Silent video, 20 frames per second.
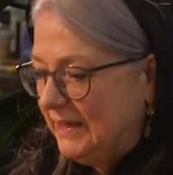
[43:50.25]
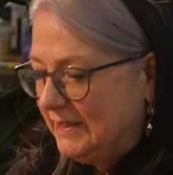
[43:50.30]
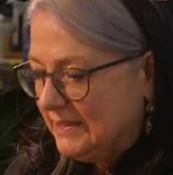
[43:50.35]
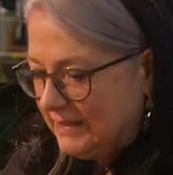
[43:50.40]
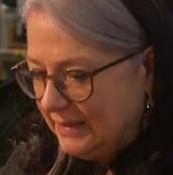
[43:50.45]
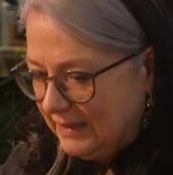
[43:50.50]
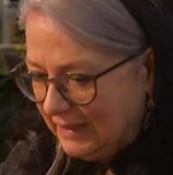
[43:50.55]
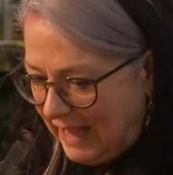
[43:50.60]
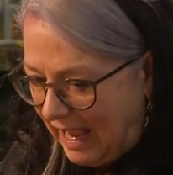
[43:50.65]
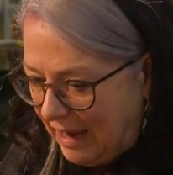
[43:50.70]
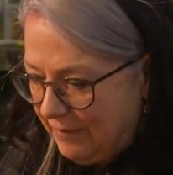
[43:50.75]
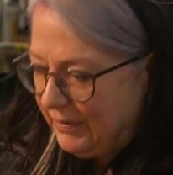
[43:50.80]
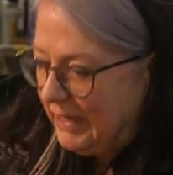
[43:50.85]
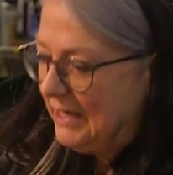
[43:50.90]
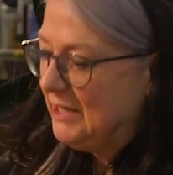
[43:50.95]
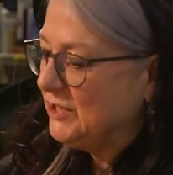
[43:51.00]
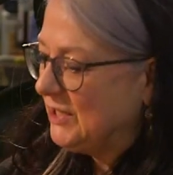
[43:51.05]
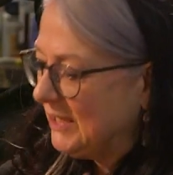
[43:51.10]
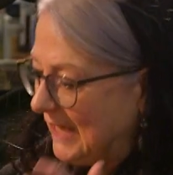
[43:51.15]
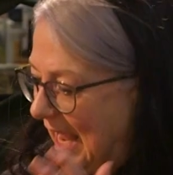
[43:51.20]
he's
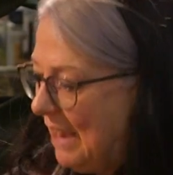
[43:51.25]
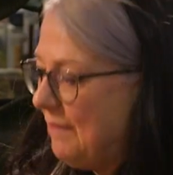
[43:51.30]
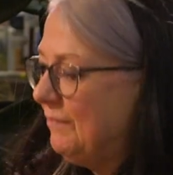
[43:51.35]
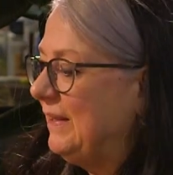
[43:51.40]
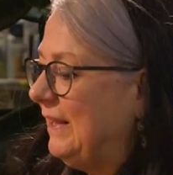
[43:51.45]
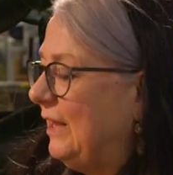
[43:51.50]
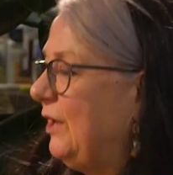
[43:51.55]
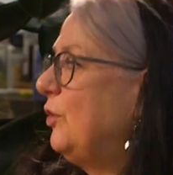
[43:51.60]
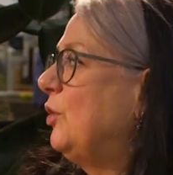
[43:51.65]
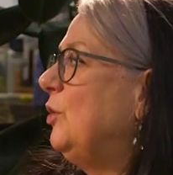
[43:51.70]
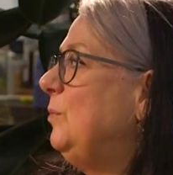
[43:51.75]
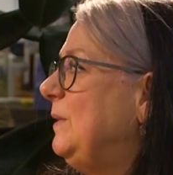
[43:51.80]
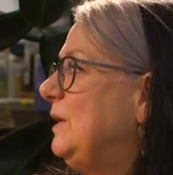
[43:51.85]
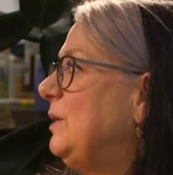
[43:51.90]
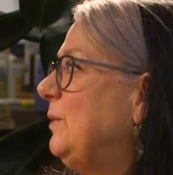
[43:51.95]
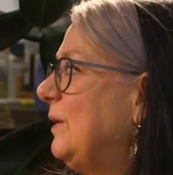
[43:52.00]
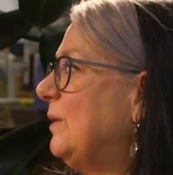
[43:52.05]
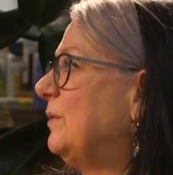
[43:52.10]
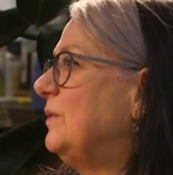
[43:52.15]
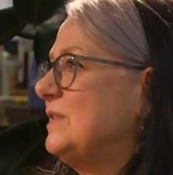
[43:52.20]
doing everything you could
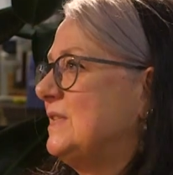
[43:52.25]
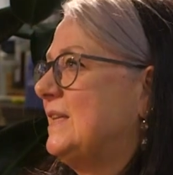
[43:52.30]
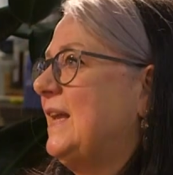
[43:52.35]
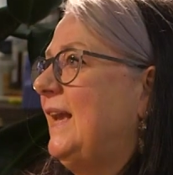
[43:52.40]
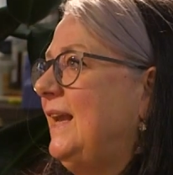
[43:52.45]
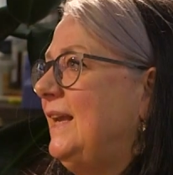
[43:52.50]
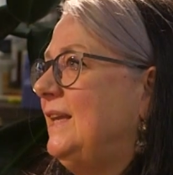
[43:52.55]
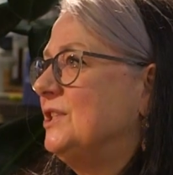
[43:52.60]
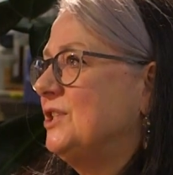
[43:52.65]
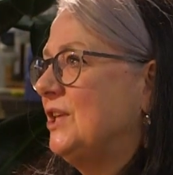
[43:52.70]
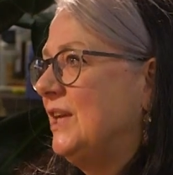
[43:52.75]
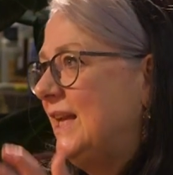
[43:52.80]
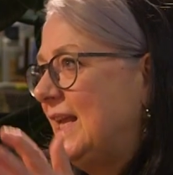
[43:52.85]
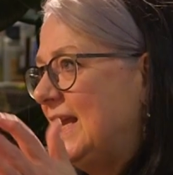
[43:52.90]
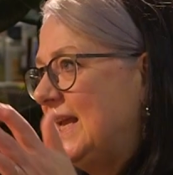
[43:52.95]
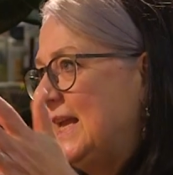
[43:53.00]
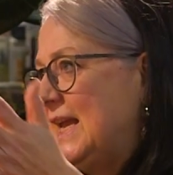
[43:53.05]
be doing on the stage